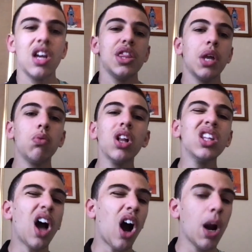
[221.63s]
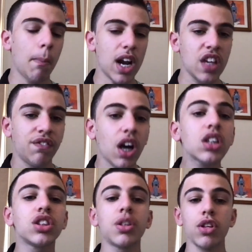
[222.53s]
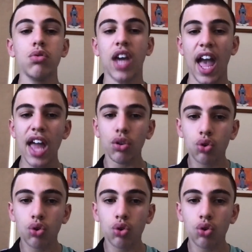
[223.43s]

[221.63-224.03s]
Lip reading: There really aren't many functions, and you can